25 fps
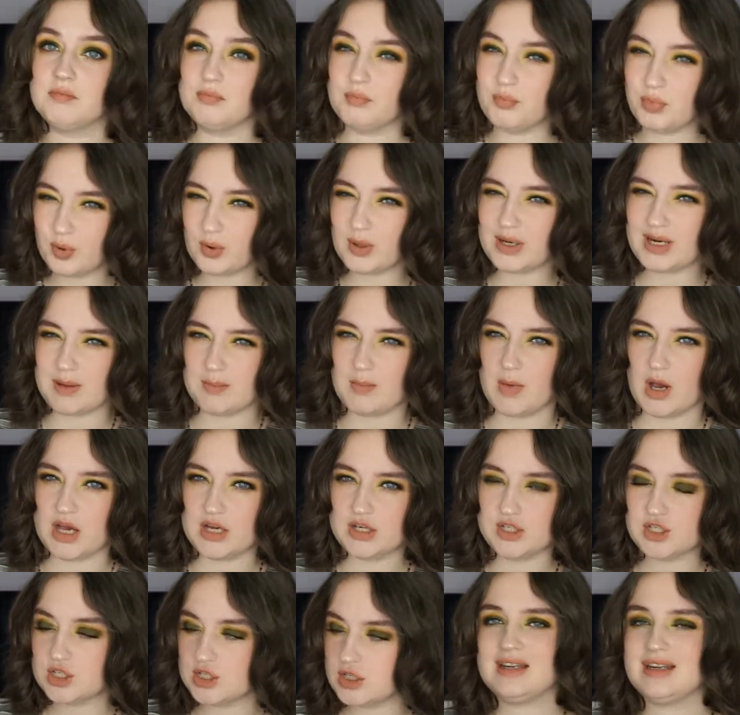pretty
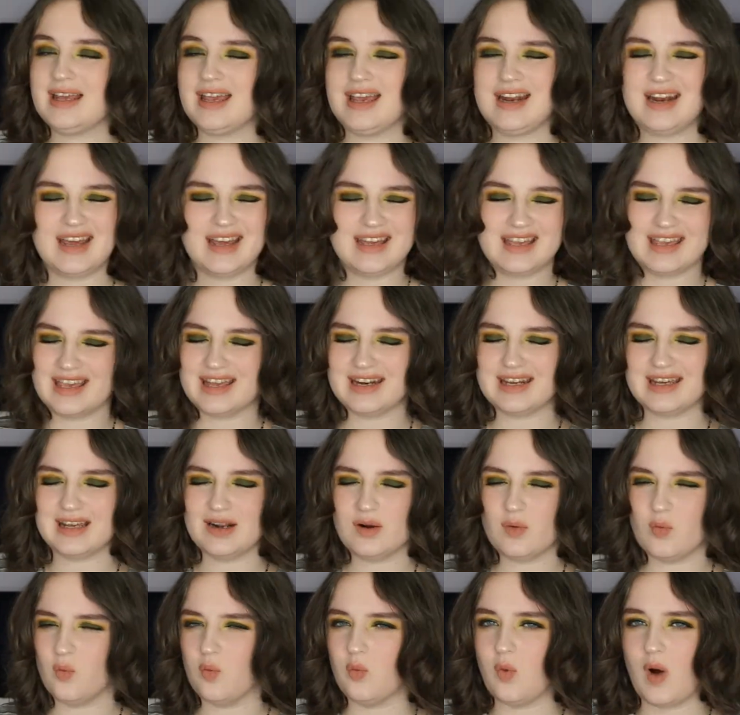much. And I get
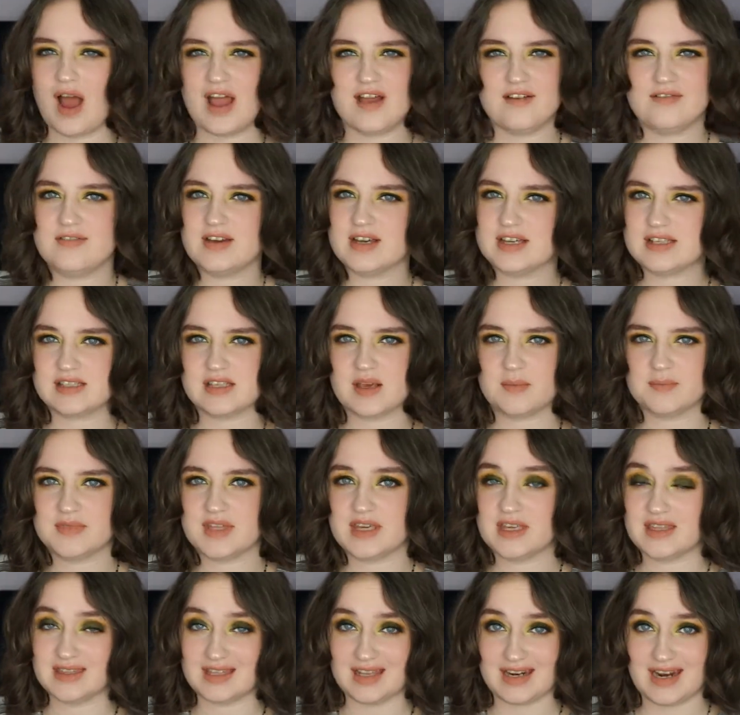it, why fix
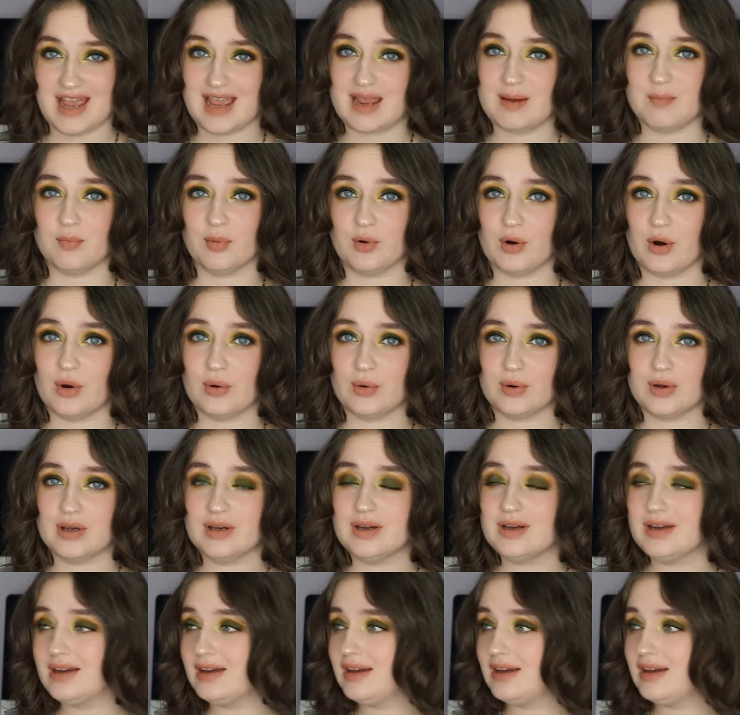something that ain't broke?